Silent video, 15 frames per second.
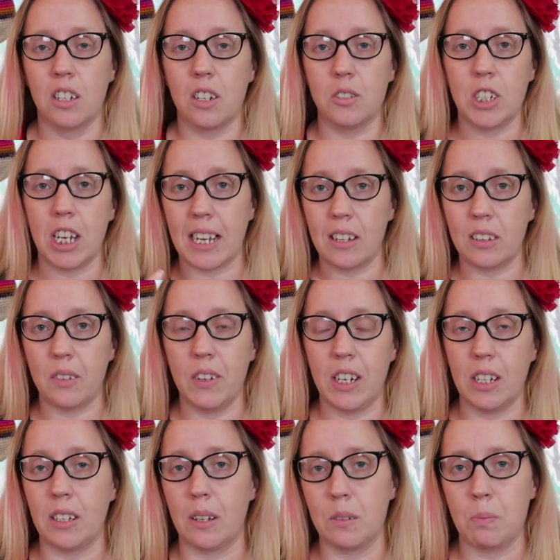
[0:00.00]
go check out the
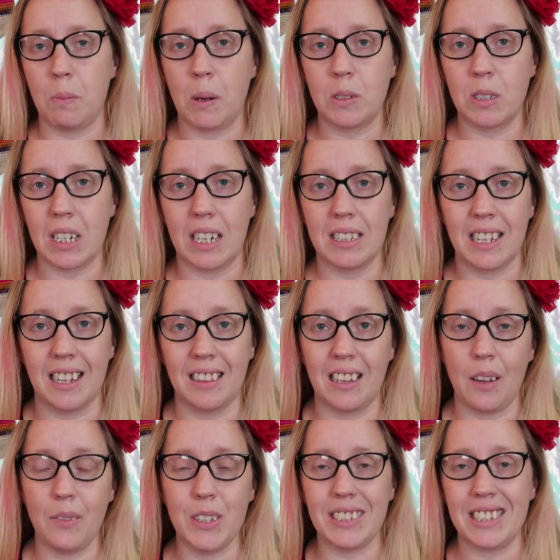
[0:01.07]
video that was posted on the
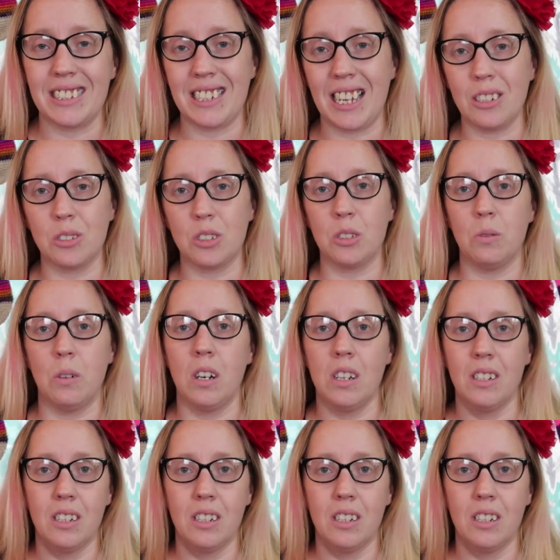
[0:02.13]
eleventh that tells you